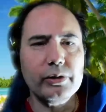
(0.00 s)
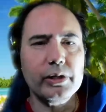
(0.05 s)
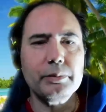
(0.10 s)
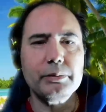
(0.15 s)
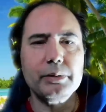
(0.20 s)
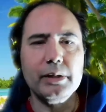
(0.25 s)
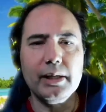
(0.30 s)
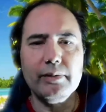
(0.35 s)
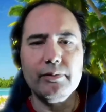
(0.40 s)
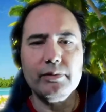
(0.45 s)
up
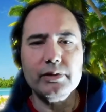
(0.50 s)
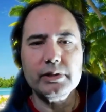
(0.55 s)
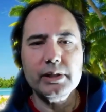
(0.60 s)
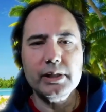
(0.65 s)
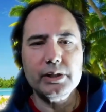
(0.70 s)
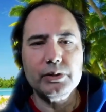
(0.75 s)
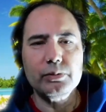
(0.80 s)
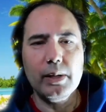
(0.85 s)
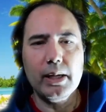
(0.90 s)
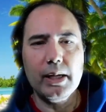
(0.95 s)
to level
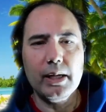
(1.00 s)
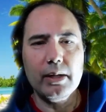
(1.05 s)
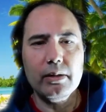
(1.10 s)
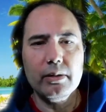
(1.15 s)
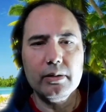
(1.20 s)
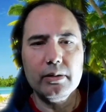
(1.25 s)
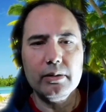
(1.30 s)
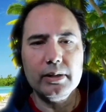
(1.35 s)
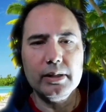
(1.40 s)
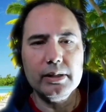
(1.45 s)
6. Wow,
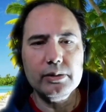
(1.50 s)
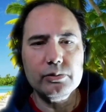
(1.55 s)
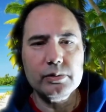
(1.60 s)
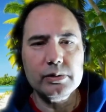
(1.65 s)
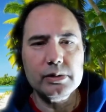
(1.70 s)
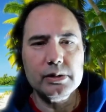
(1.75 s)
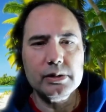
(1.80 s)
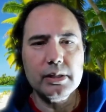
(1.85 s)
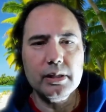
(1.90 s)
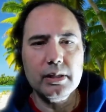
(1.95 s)
this
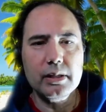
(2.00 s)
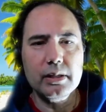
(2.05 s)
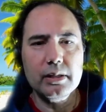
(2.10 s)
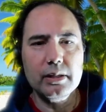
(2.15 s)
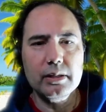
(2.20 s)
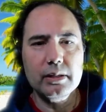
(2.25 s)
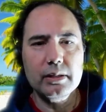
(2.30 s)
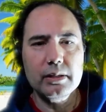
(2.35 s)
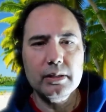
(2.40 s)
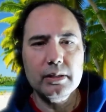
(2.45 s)
was some